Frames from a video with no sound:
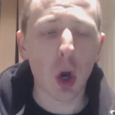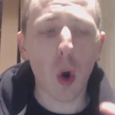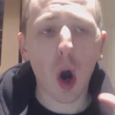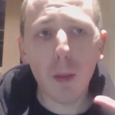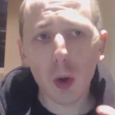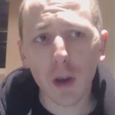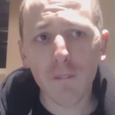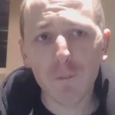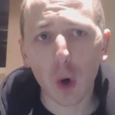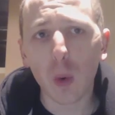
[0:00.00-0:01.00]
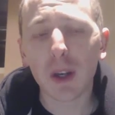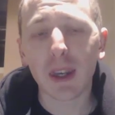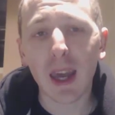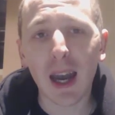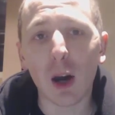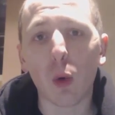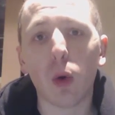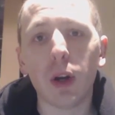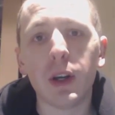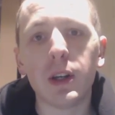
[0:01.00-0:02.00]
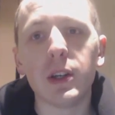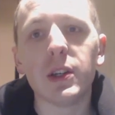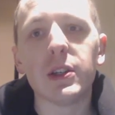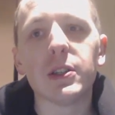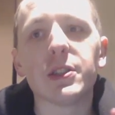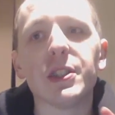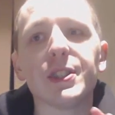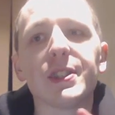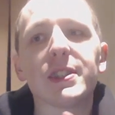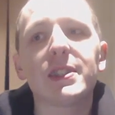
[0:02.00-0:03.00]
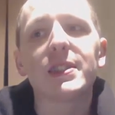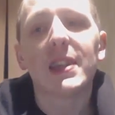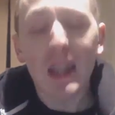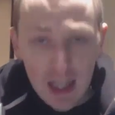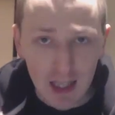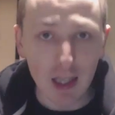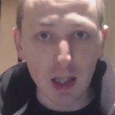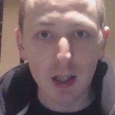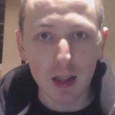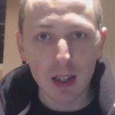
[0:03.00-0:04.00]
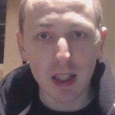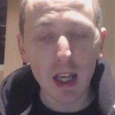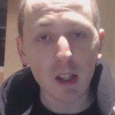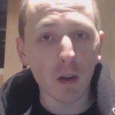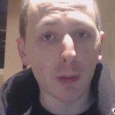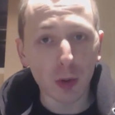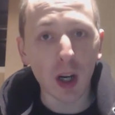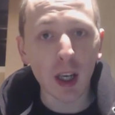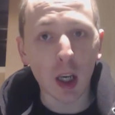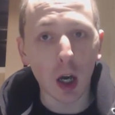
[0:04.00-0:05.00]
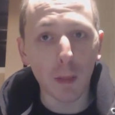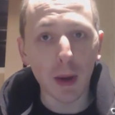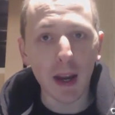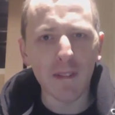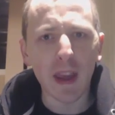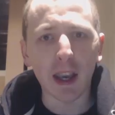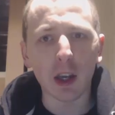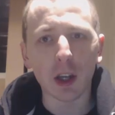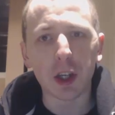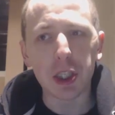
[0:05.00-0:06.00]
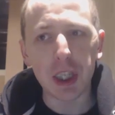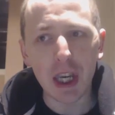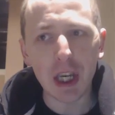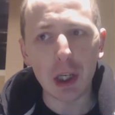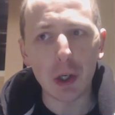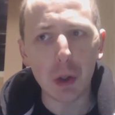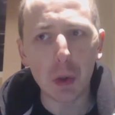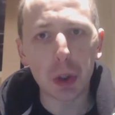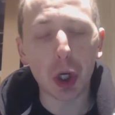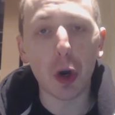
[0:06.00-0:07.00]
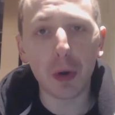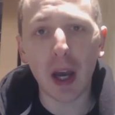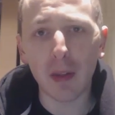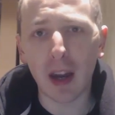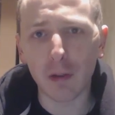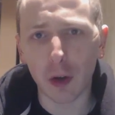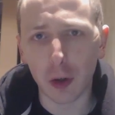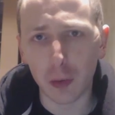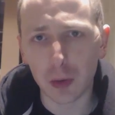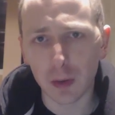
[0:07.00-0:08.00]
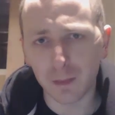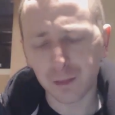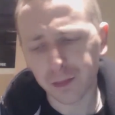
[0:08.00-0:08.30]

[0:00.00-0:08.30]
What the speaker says: So I'm looking forward now to see the teaser breakup if they're going to continue to go down that route.